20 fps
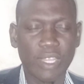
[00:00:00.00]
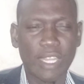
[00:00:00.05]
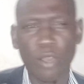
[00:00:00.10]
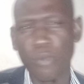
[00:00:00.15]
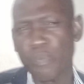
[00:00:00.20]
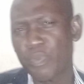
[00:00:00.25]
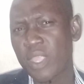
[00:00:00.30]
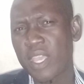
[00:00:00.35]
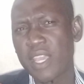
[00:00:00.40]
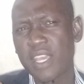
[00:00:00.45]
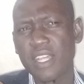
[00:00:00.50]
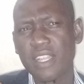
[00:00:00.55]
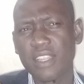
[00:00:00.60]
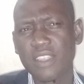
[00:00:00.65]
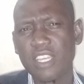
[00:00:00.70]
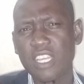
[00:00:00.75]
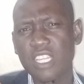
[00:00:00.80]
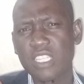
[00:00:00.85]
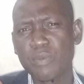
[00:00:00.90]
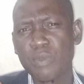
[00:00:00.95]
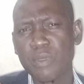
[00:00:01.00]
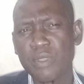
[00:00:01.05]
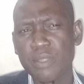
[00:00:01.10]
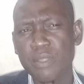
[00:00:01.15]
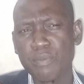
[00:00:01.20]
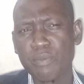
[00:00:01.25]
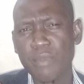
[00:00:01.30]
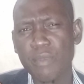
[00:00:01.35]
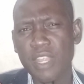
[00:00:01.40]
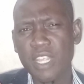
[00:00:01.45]
Now, there has
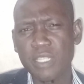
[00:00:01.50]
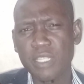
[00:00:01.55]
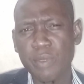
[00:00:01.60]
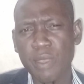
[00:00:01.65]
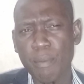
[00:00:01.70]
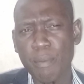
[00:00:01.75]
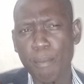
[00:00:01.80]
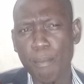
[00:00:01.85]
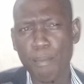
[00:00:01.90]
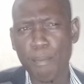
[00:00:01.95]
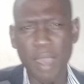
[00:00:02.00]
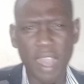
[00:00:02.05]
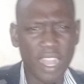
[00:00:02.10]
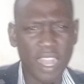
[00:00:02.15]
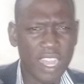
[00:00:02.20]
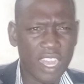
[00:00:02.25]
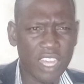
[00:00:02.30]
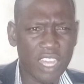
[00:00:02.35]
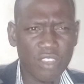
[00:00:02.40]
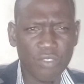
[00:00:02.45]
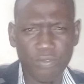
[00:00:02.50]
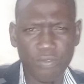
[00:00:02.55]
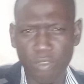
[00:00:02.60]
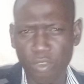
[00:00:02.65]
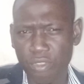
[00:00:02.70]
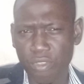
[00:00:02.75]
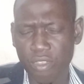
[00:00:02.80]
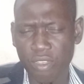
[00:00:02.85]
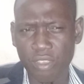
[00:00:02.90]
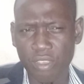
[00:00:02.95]
been back and
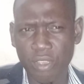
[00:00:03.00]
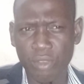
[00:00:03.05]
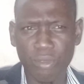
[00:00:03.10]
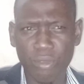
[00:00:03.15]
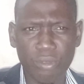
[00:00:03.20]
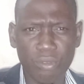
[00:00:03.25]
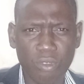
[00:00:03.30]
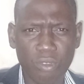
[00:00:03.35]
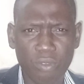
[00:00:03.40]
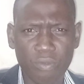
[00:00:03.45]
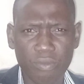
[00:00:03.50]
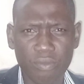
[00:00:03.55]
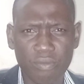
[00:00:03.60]
forth, you know.